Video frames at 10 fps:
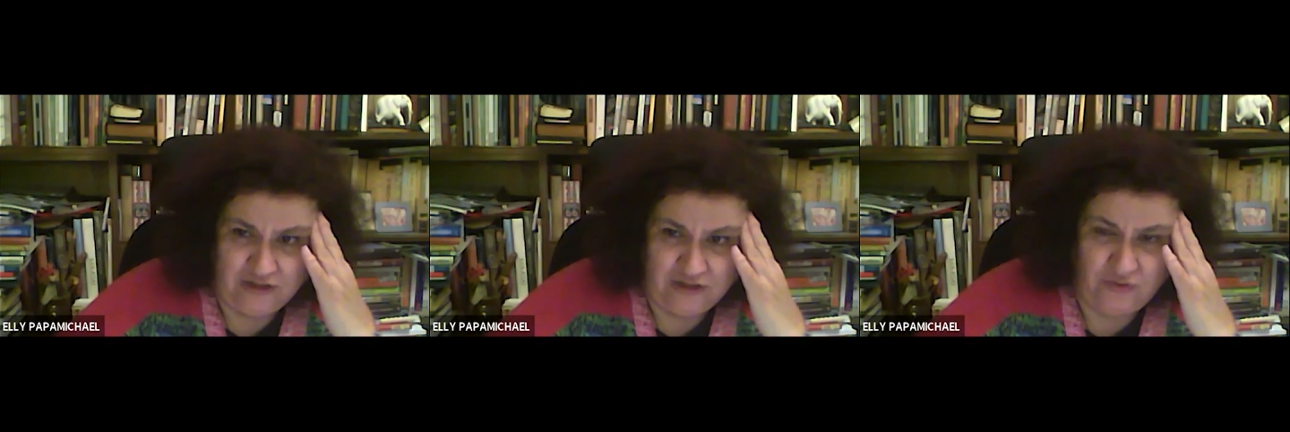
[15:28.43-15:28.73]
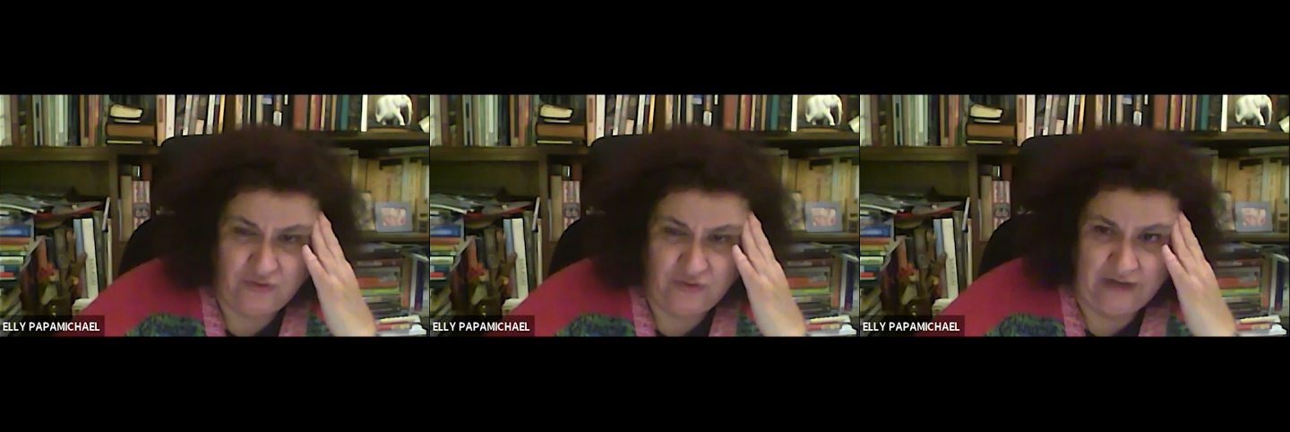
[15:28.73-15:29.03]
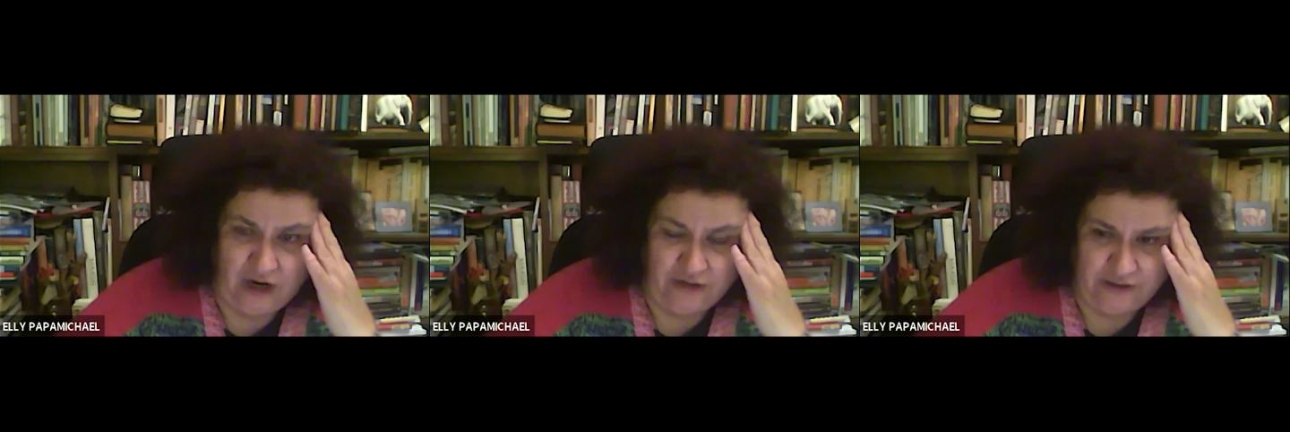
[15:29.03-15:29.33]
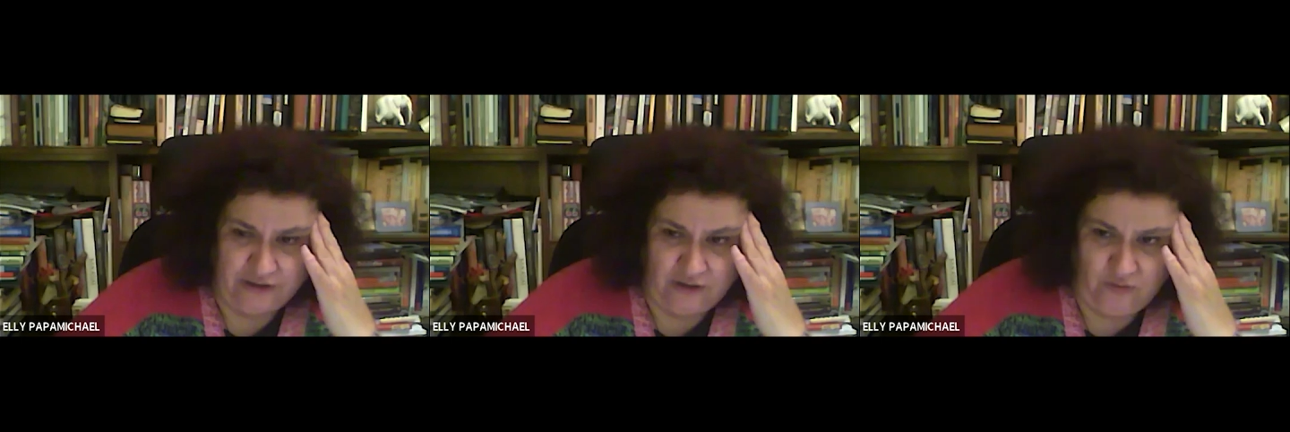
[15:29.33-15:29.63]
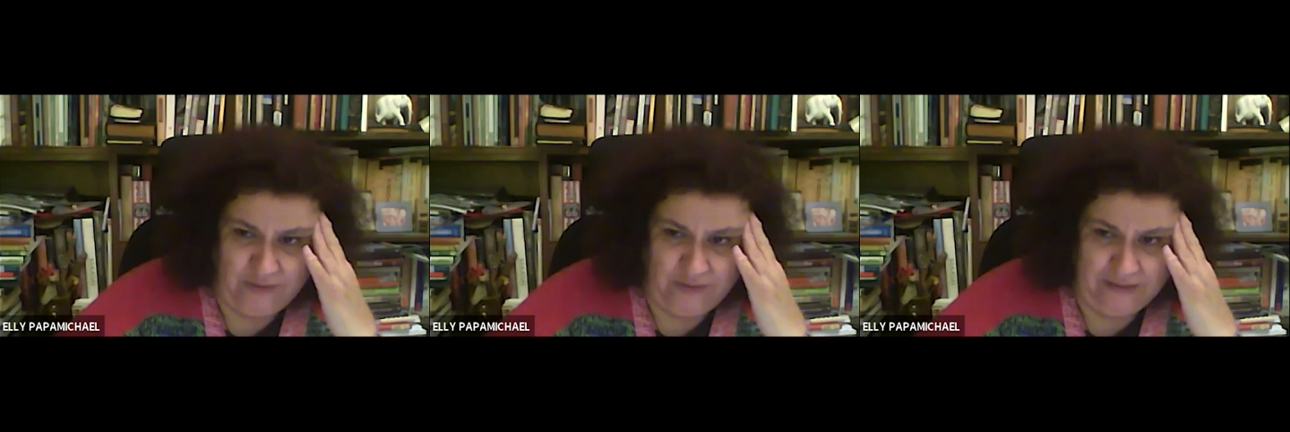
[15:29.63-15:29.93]
to an article
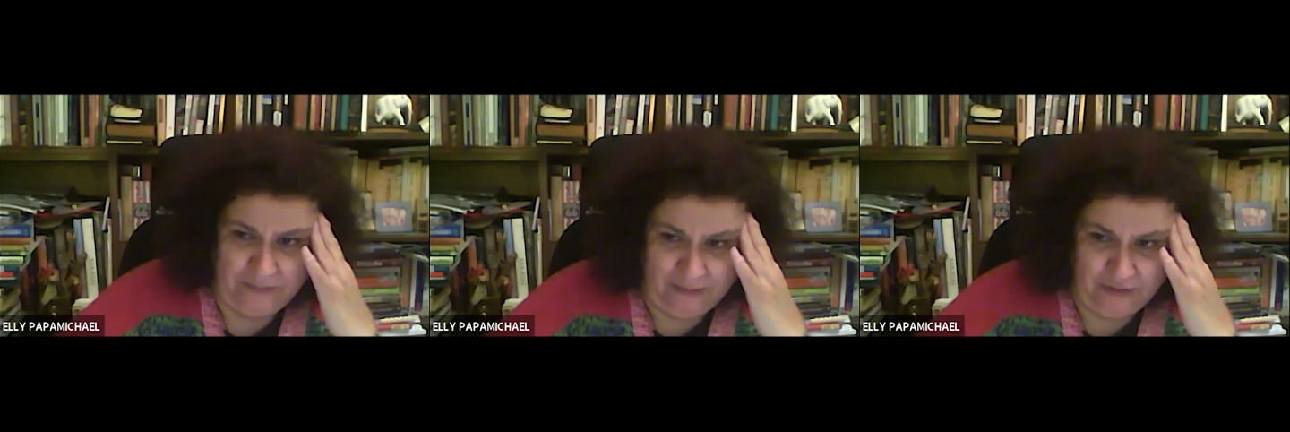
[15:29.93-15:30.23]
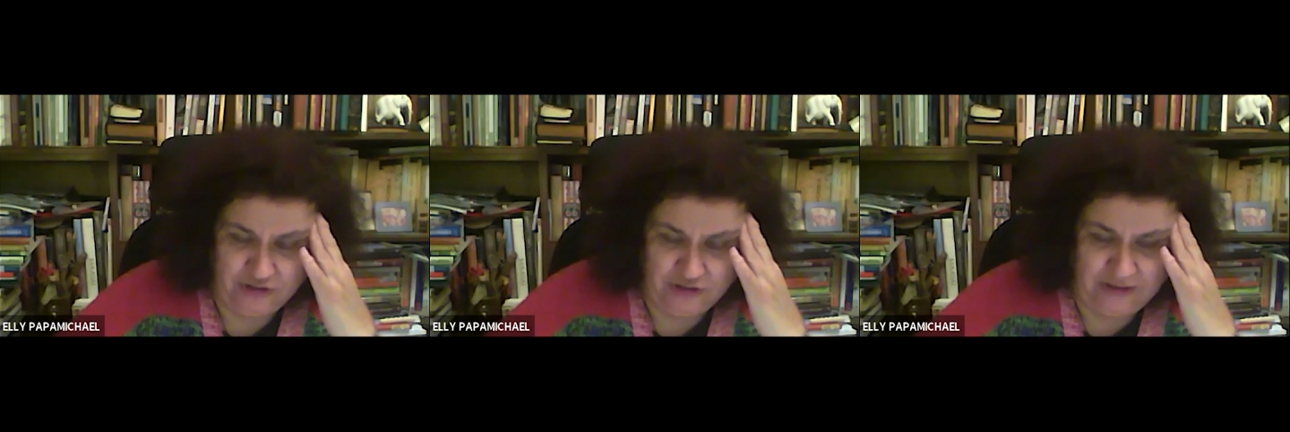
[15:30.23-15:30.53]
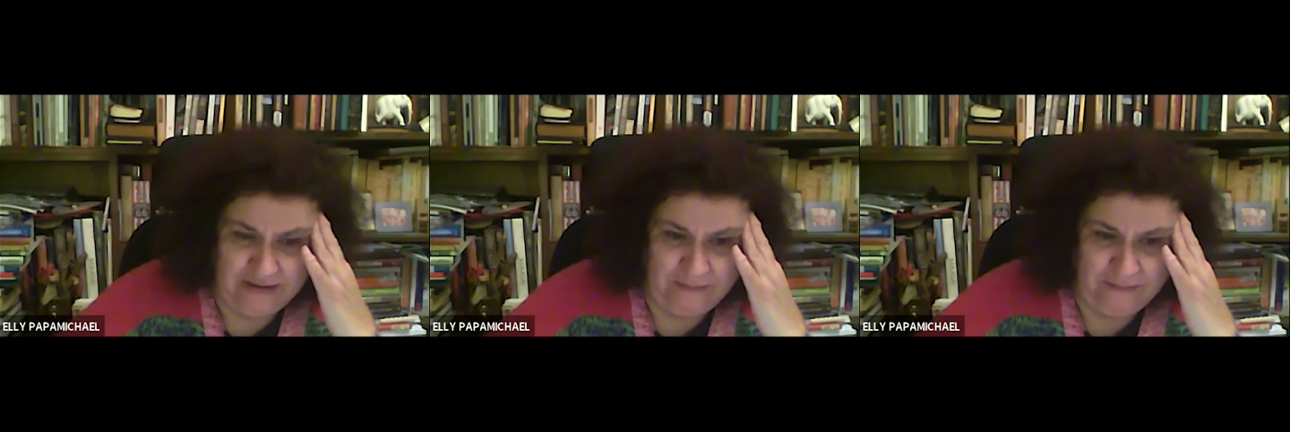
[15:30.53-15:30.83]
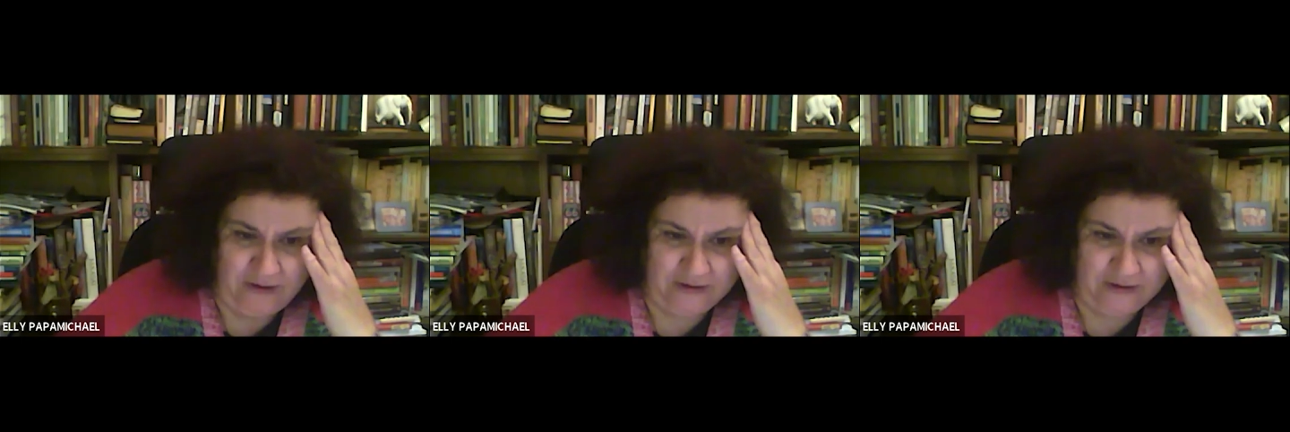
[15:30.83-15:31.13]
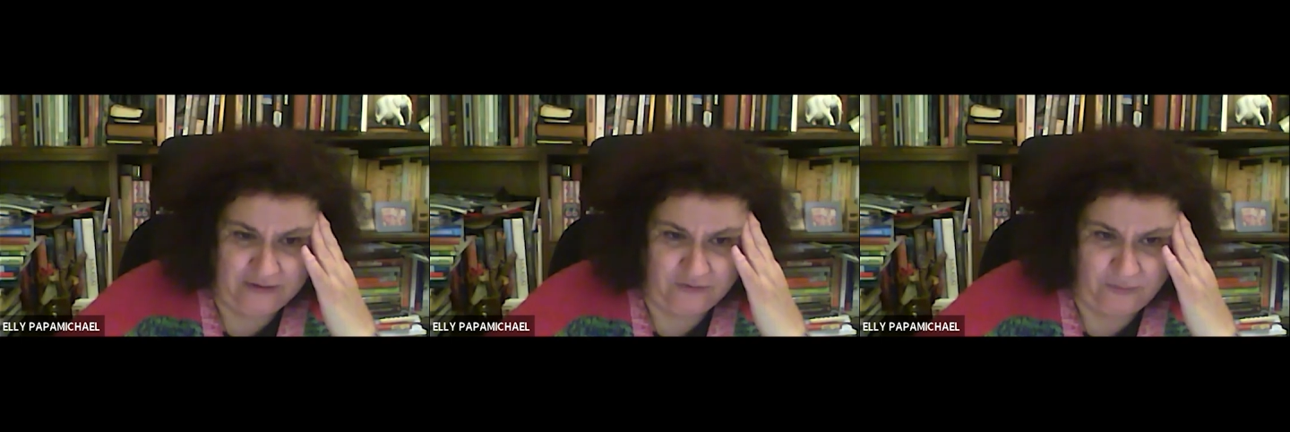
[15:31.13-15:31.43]
we had published in
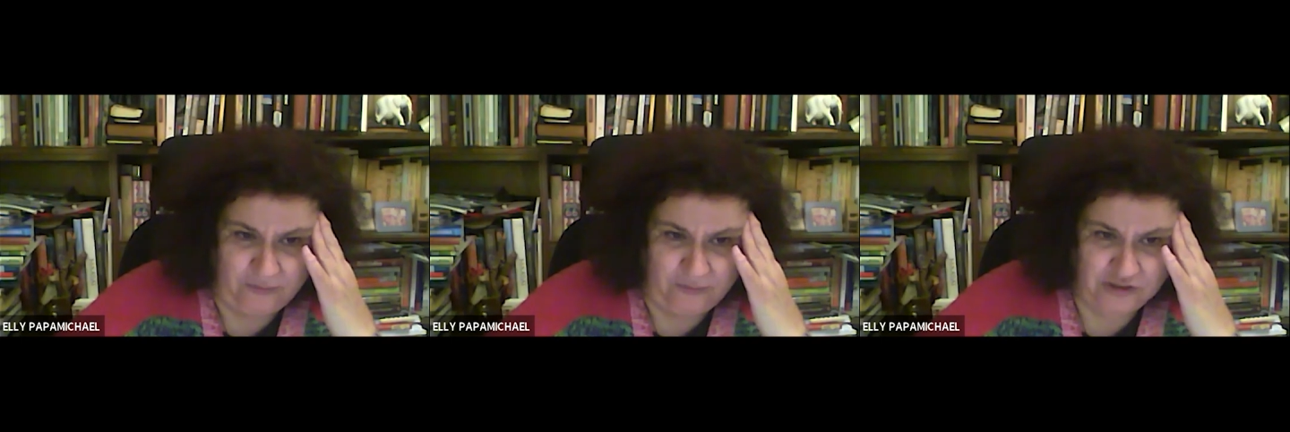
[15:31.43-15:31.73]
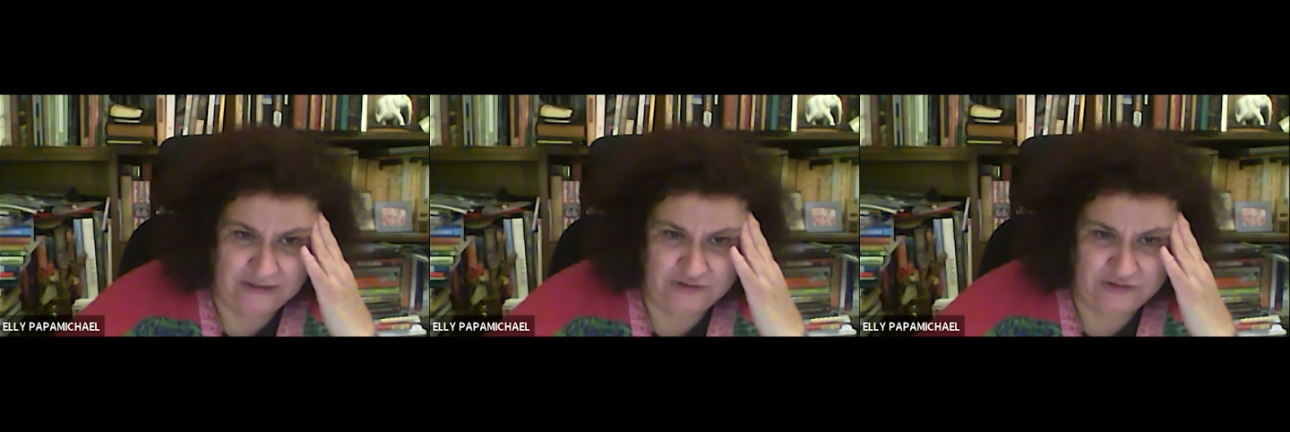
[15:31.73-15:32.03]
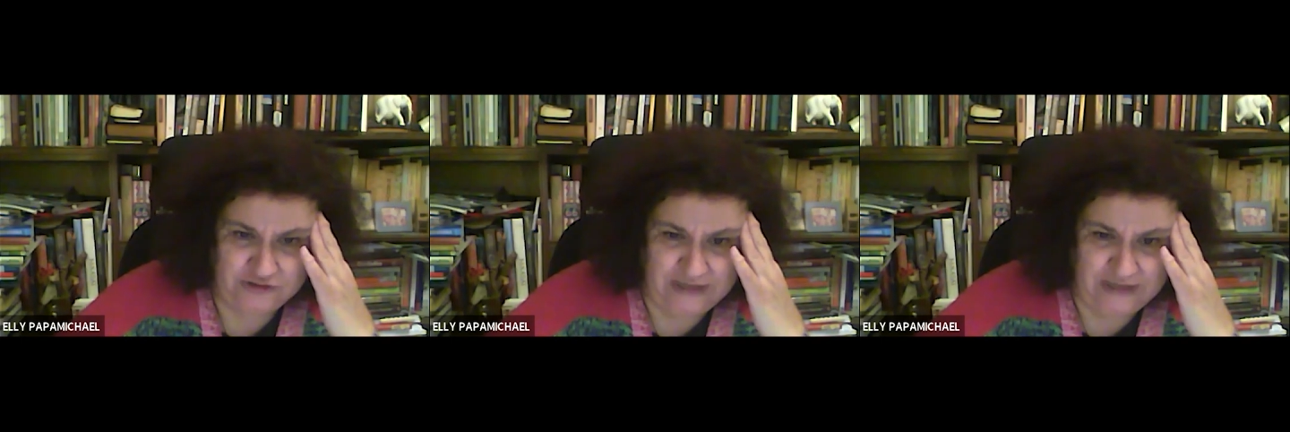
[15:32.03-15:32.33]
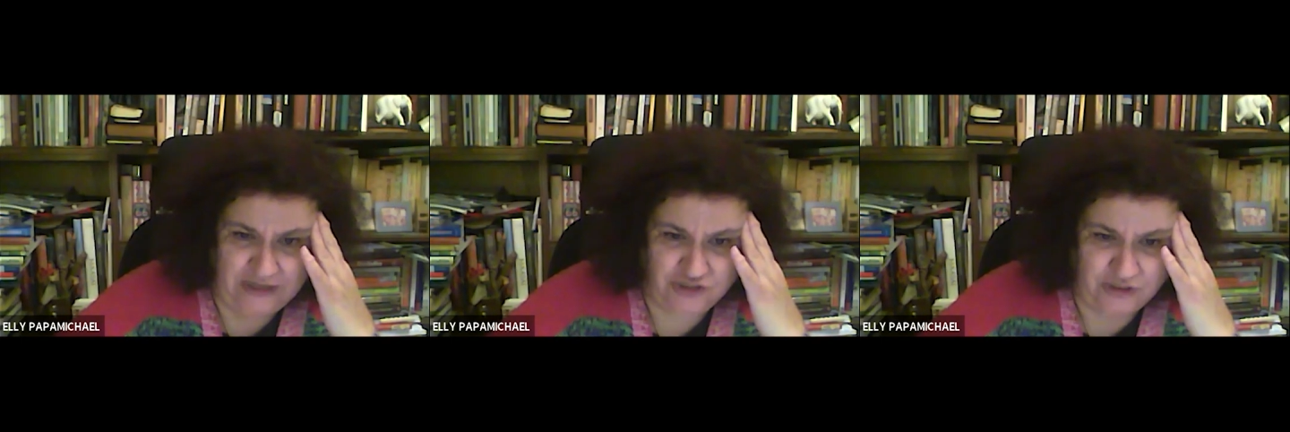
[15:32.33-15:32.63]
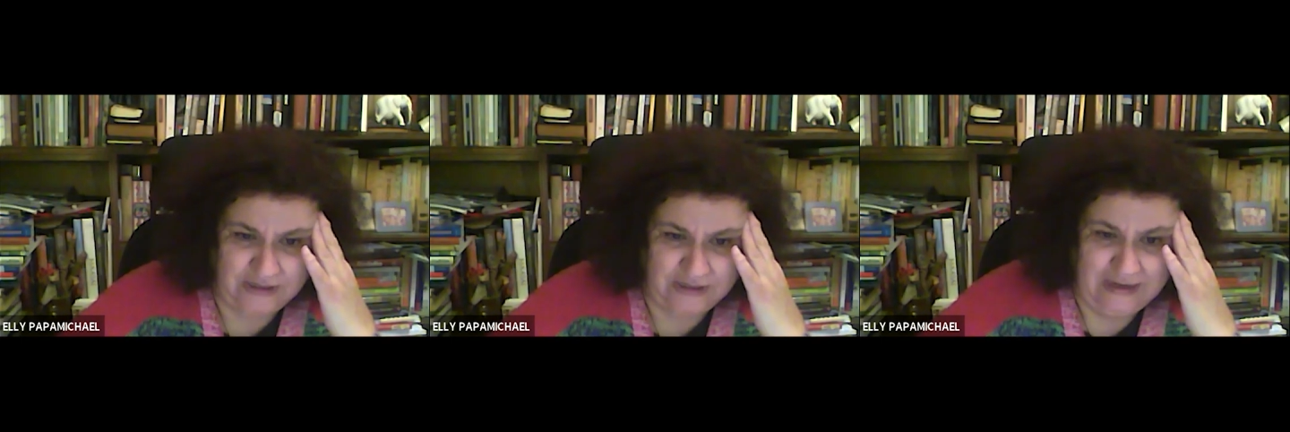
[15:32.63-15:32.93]
American Anthropological
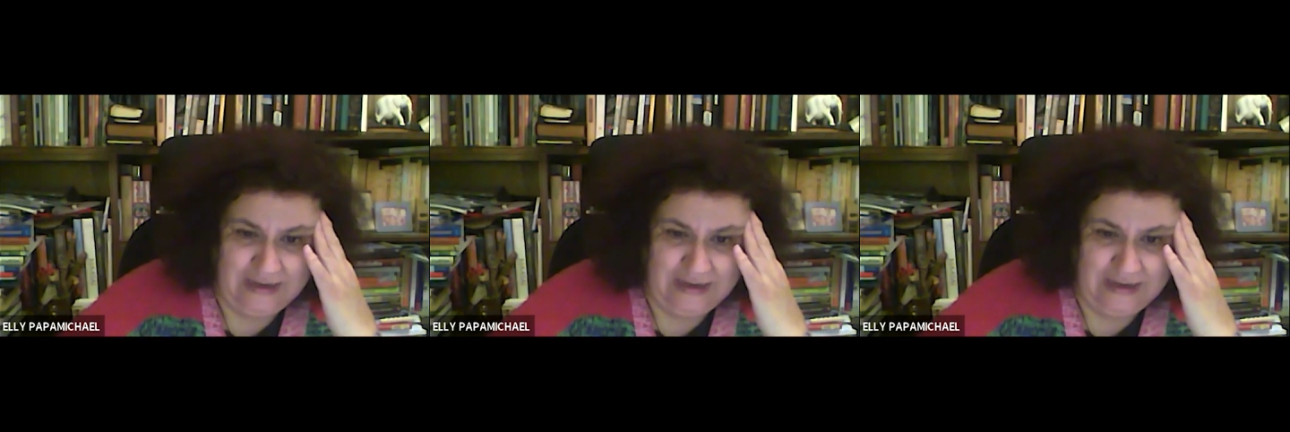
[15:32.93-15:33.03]
Association